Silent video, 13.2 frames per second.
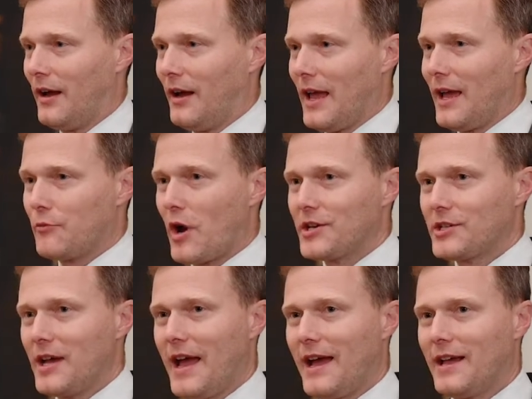And
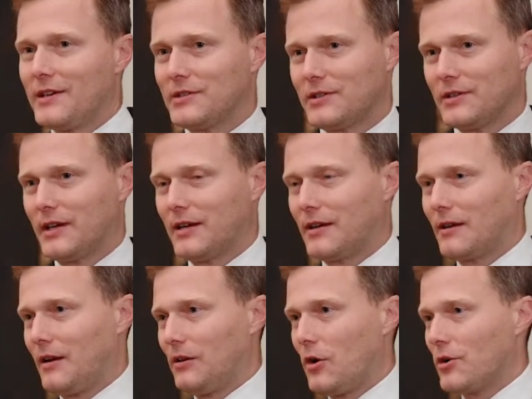Russia has
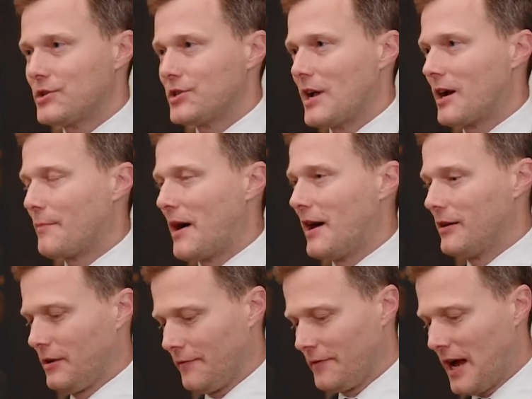a large
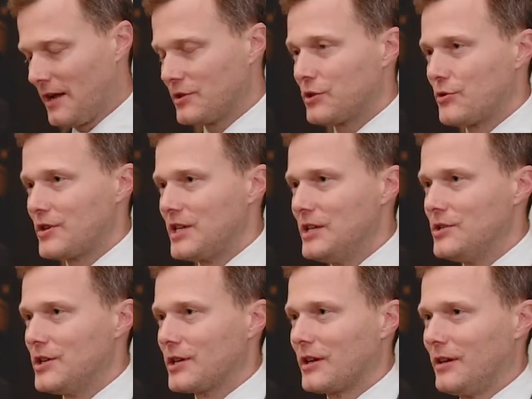stockpile of
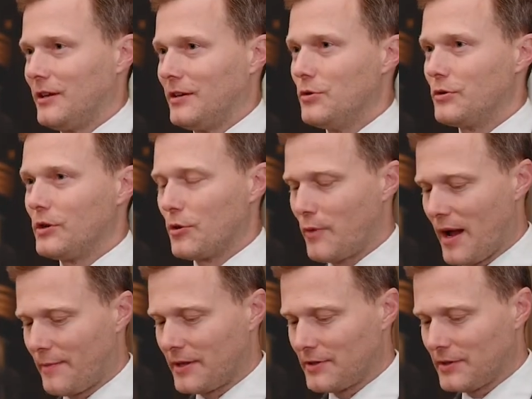non-strategic nuclear
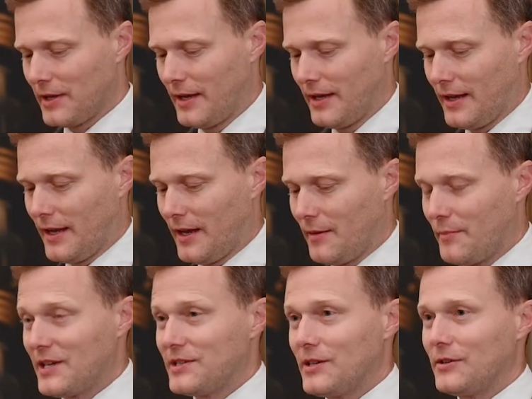weapons.
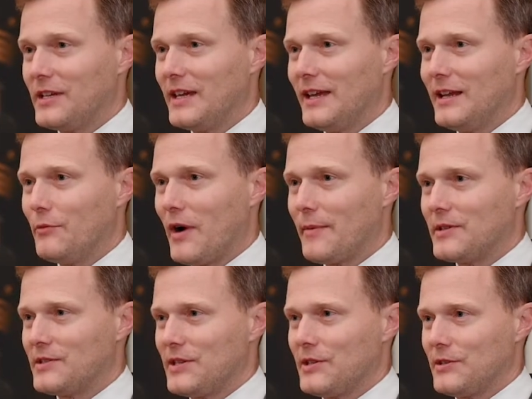Basically, any
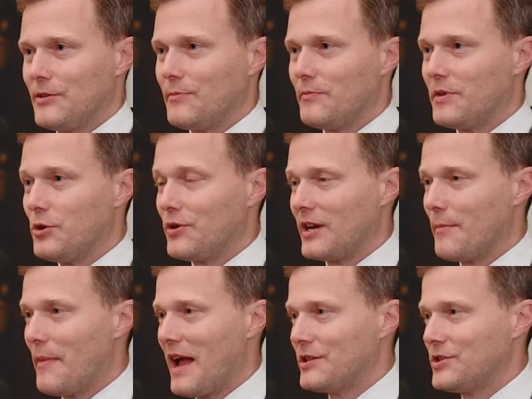weapon system you
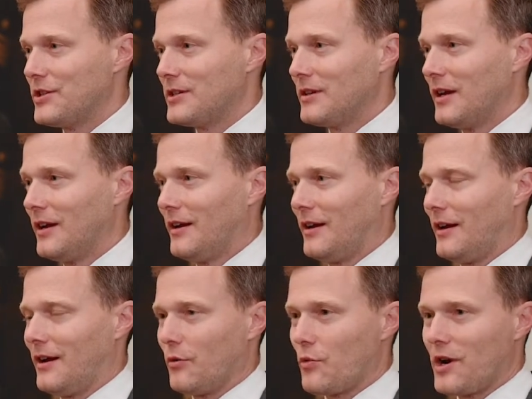can imagine,
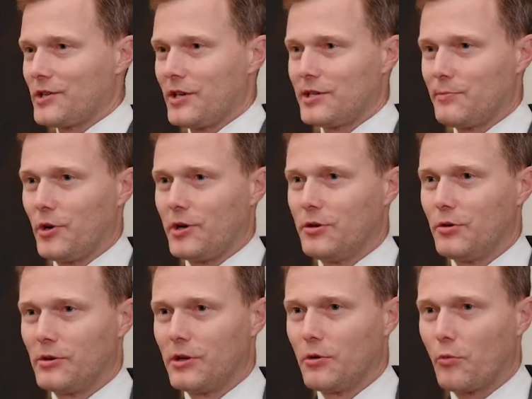Russia has put a
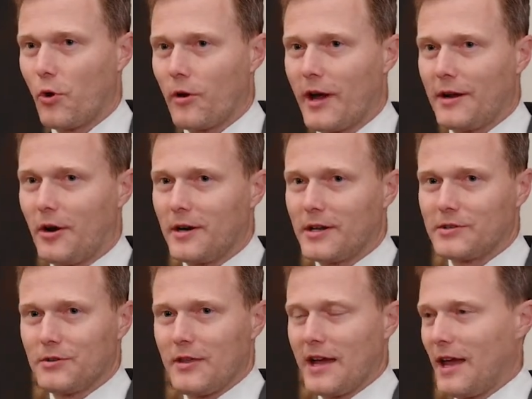nuclear warhead on
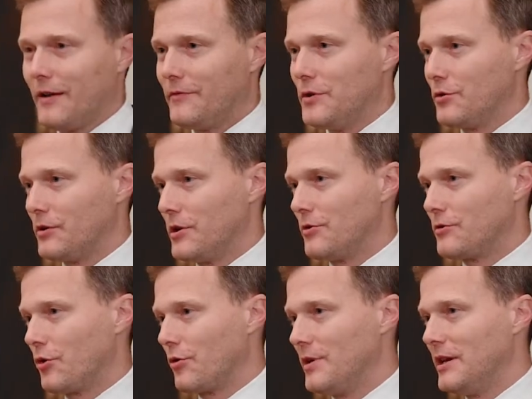it. So they have
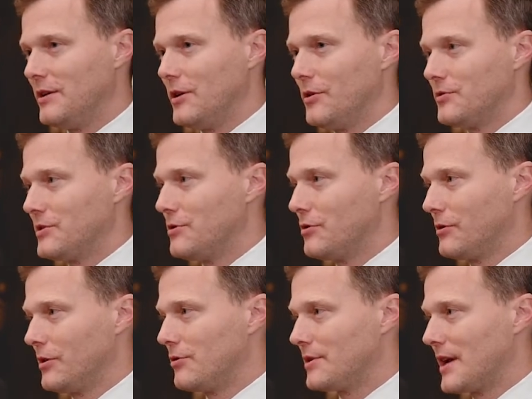nuclear torpedoes,
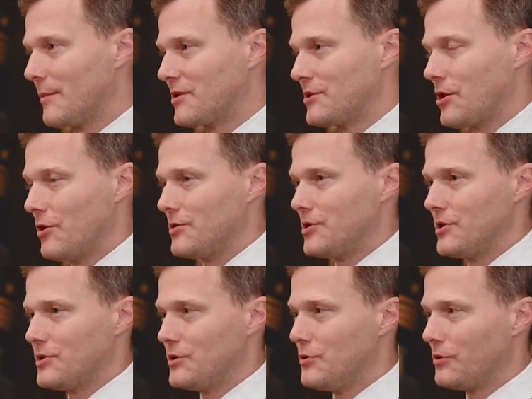nuclear depth
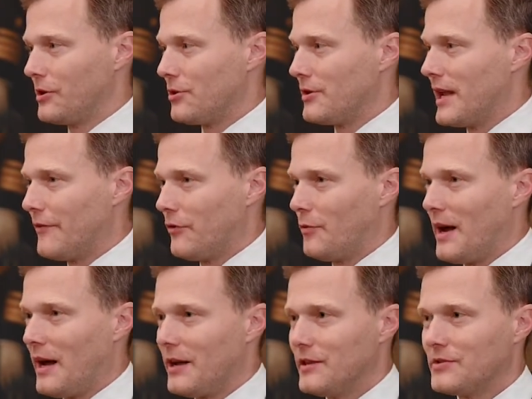charges, nuclear naval
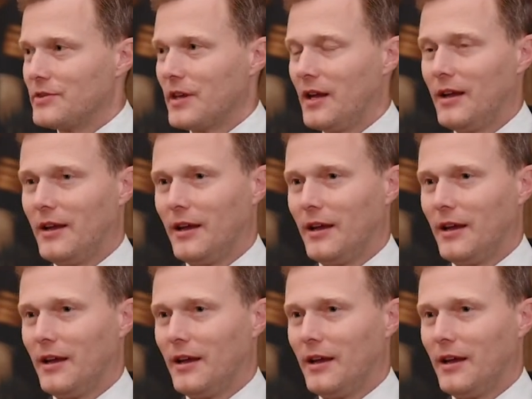mines,